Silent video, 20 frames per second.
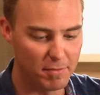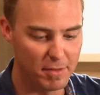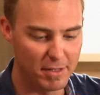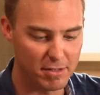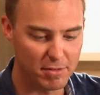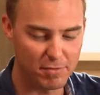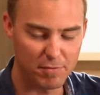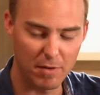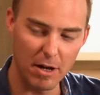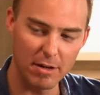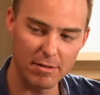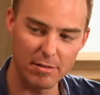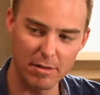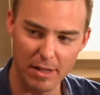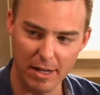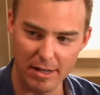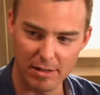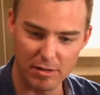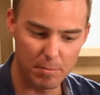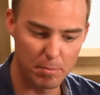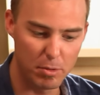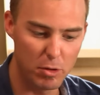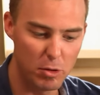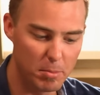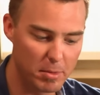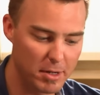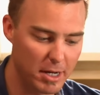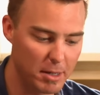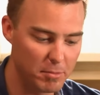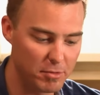of this fossilized
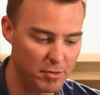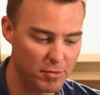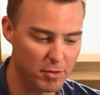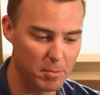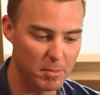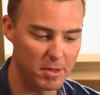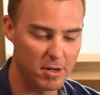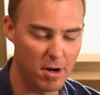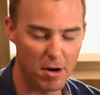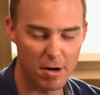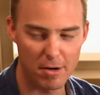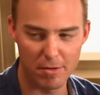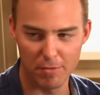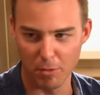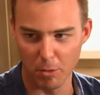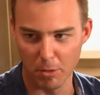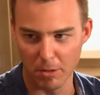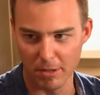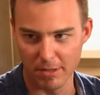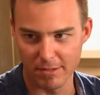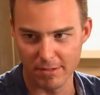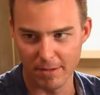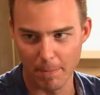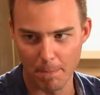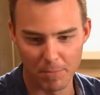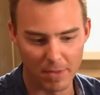poop comes from carnivores.